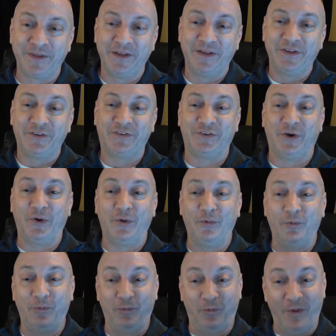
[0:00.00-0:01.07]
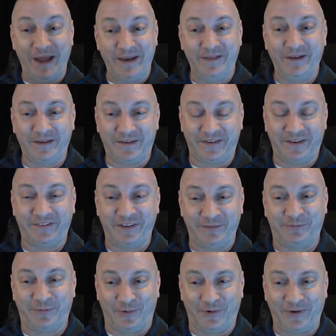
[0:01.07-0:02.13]
So when the
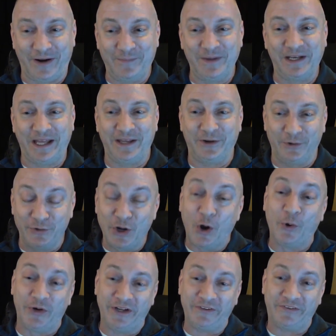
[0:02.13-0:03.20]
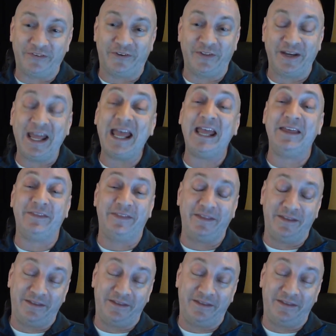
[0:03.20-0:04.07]
64 emulator noticed that, hey,